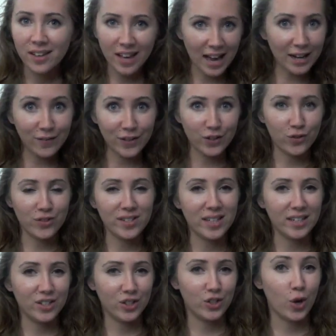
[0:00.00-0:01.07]
kind of
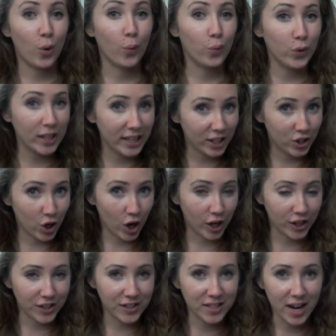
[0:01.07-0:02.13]
interesting to go really
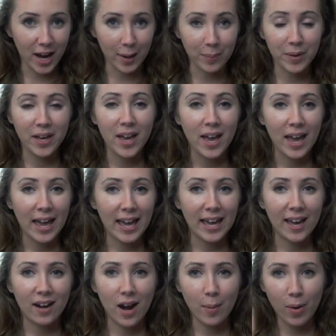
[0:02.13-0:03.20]
dark this time.
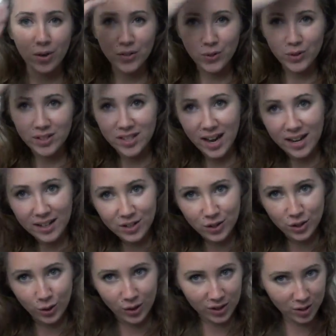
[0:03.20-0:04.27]
And I'm also deciding to
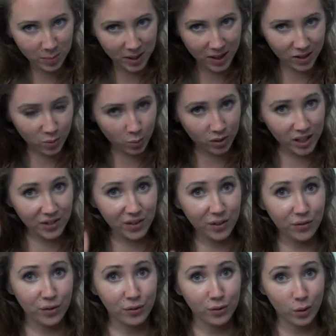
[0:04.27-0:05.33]
do this because we're
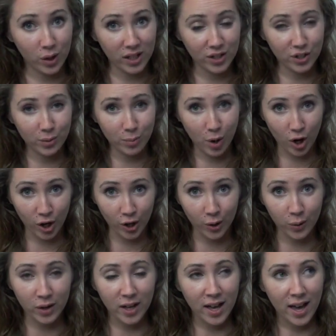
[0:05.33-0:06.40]
leaving for Florida
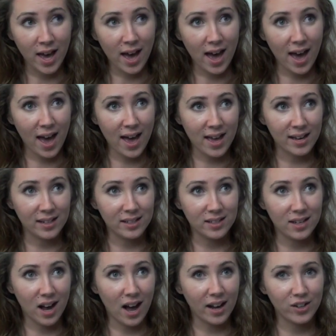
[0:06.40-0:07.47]
tomorrow,
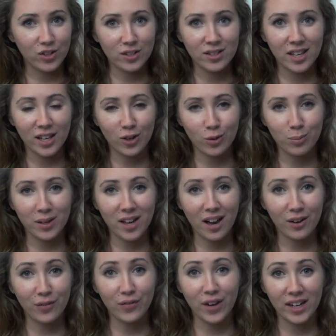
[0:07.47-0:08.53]
and I just think it would be
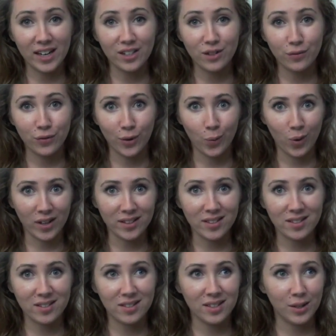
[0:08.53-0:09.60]
kind of funny to for
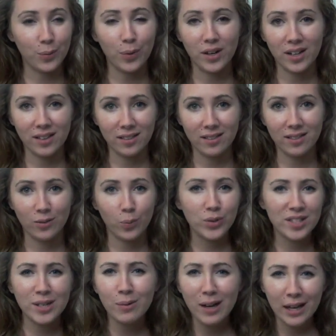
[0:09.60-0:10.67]
once see what
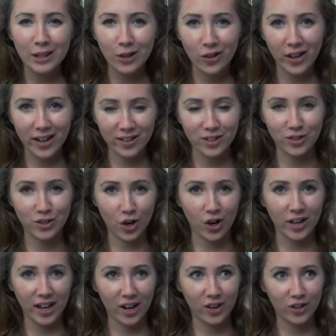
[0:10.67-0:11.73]
I look like as a
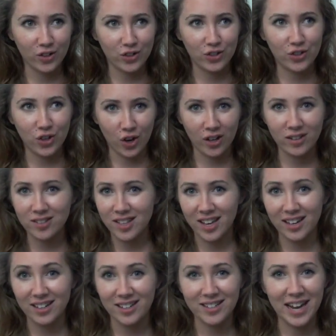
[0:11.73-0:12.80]
dark-haired,
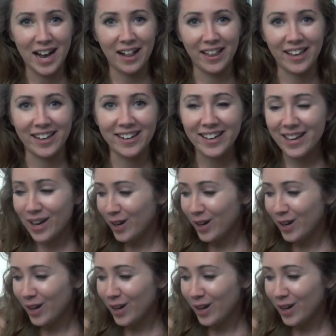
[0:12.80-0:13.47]
dark-skinned Italian.